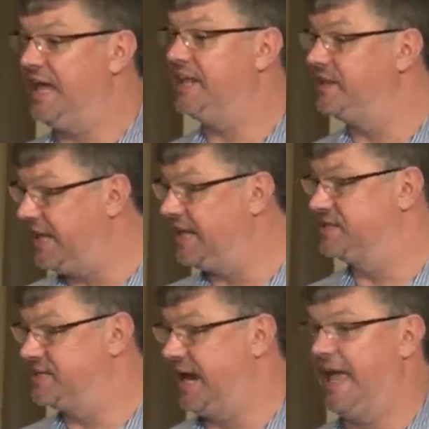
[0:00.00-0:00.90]
in the
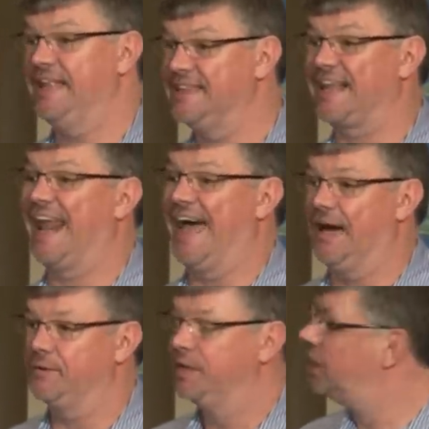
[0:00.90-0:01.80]
internet, in the cloud.